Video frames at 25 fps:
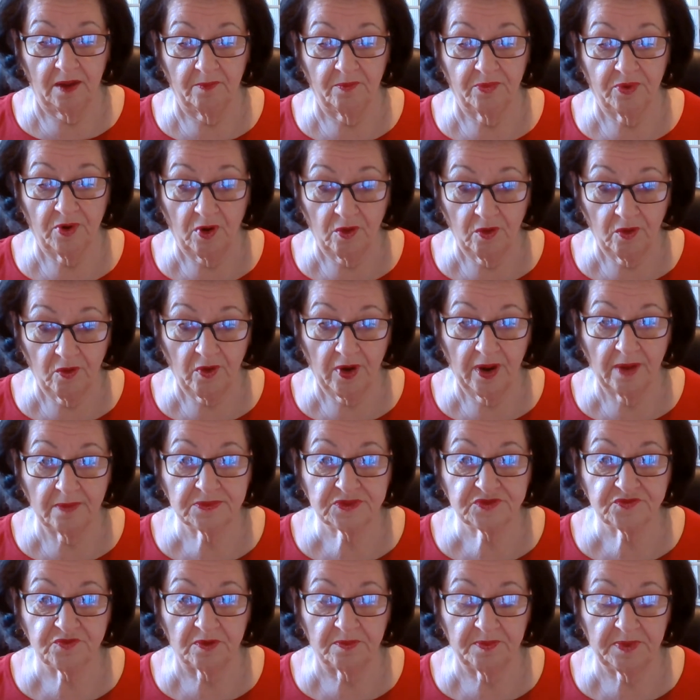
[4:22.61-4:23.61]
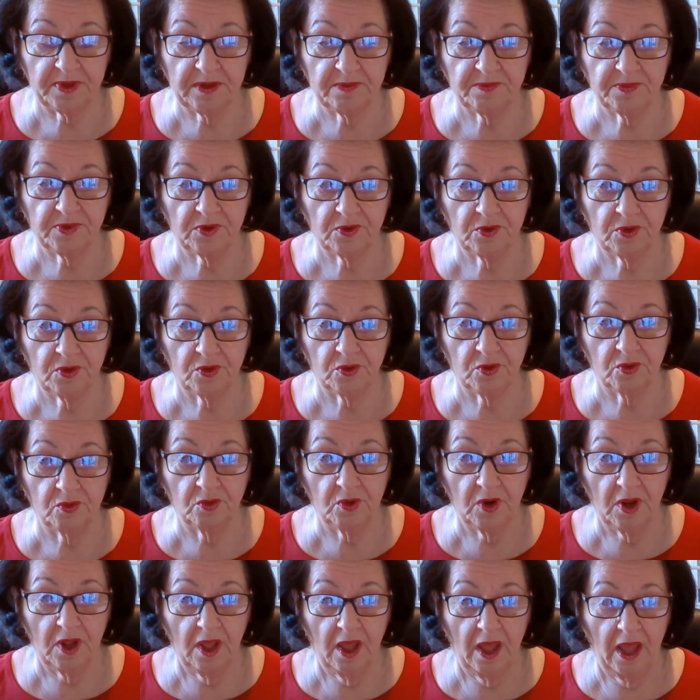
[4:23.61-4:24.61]
programs for people
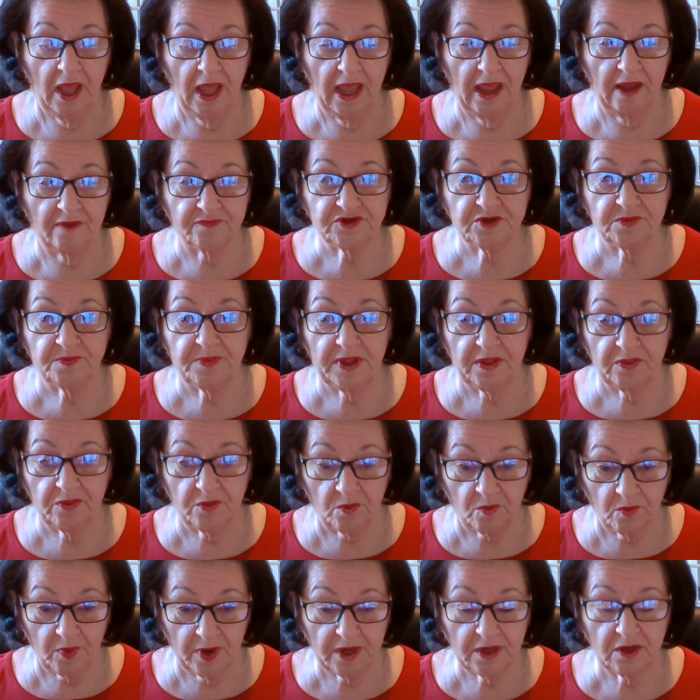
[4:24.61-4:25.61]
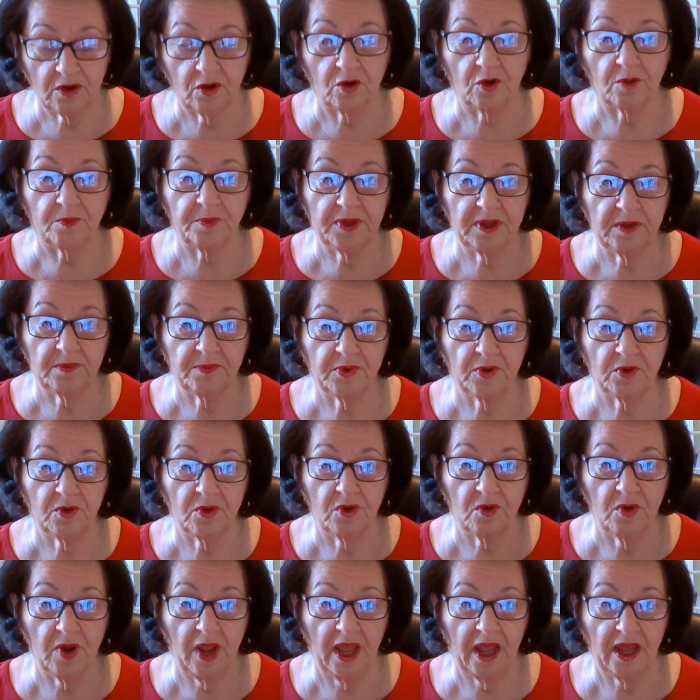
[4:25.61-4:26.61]
who have to pay their rent or people
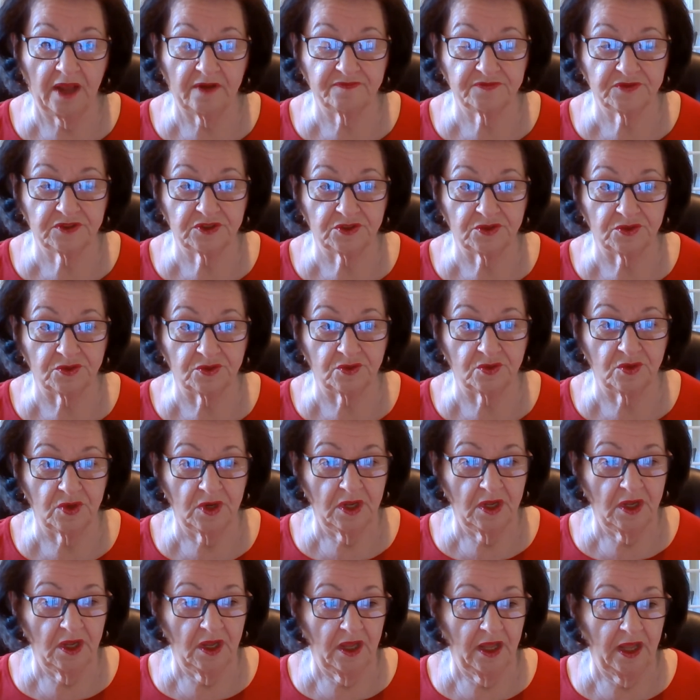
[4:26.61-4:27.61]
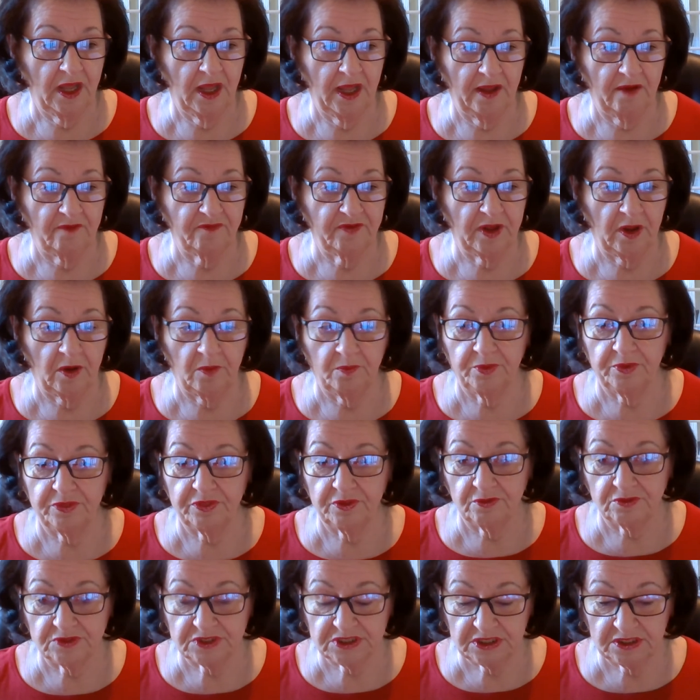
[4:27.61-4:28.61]
who have to have help with
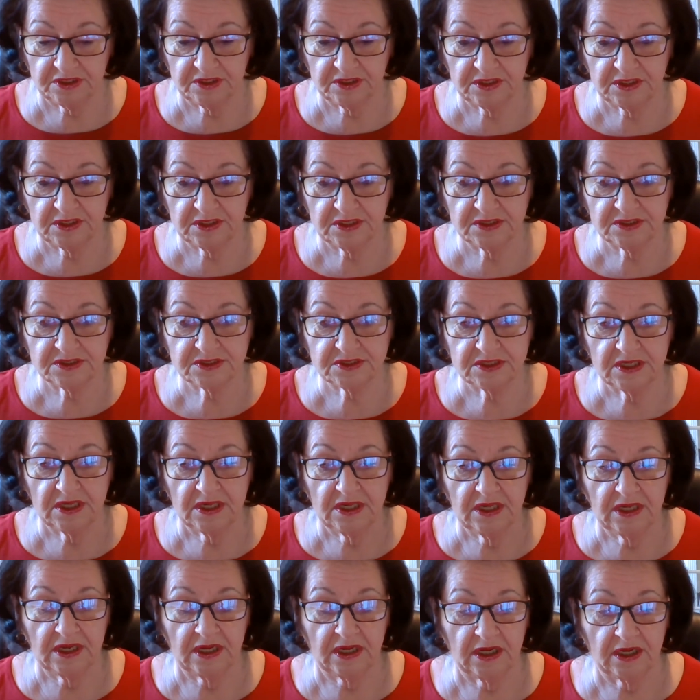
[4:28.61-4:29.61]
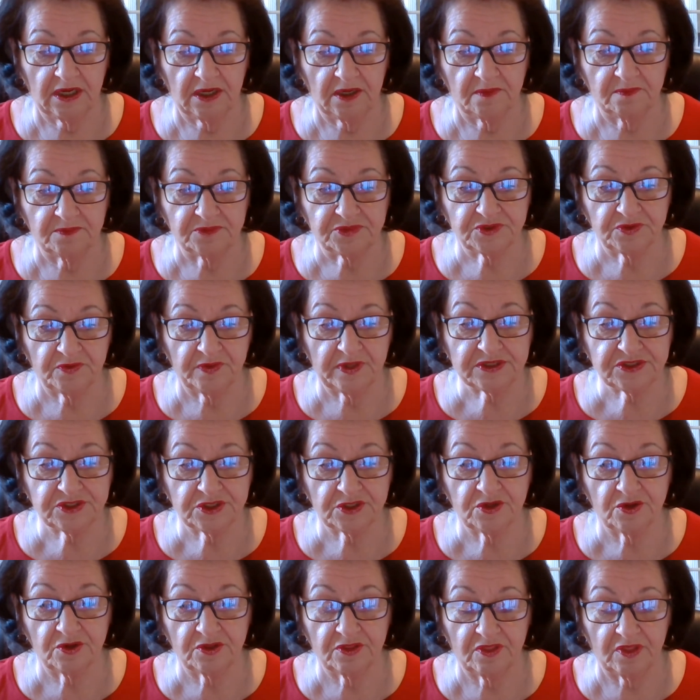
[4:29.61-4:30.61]
utilities. So that's a
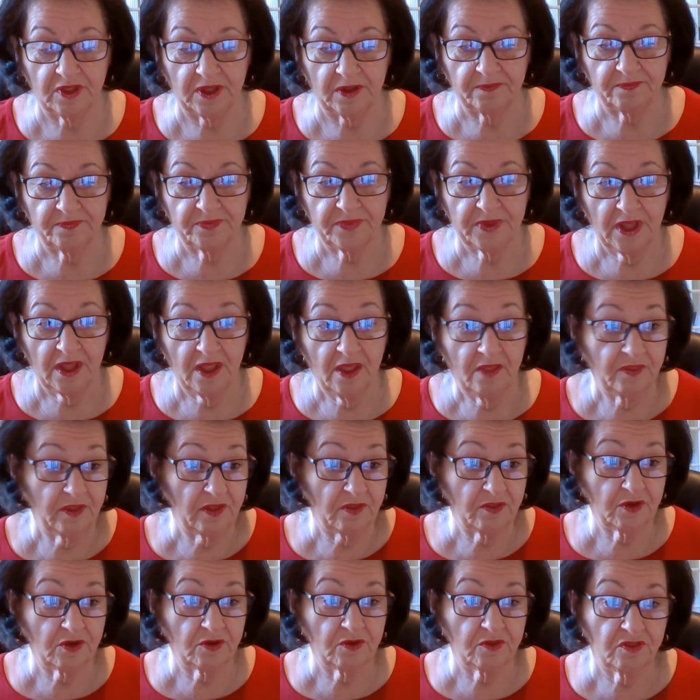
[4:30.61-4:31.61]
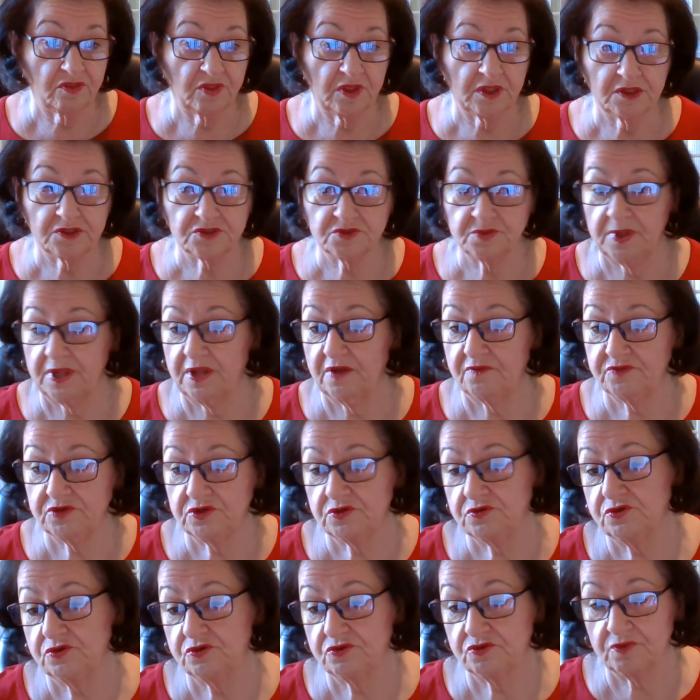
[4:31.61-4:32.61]
good thing. The other good thing is we have
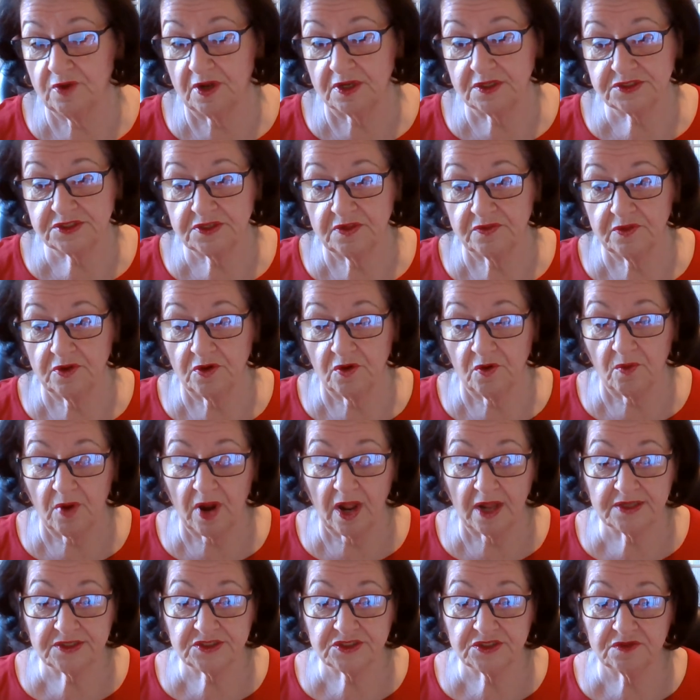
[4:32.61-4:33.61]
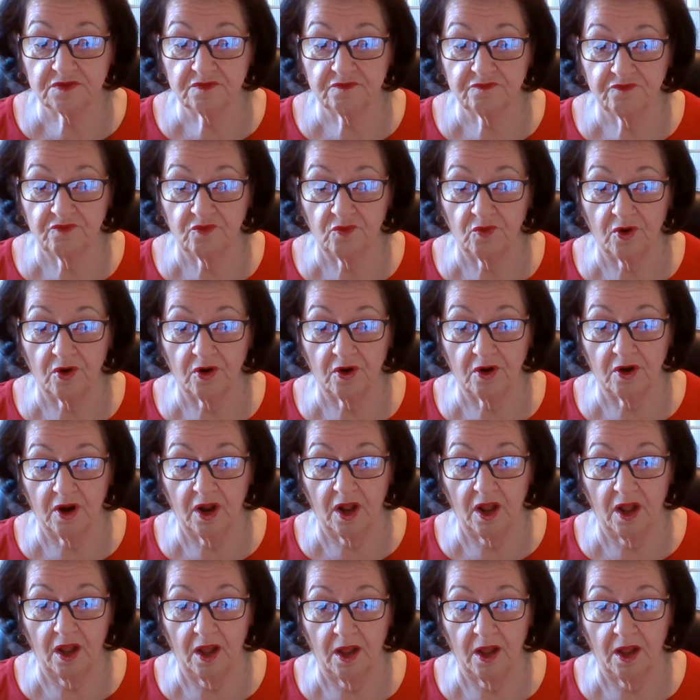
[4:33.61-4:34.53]
two new drugs on the horizon for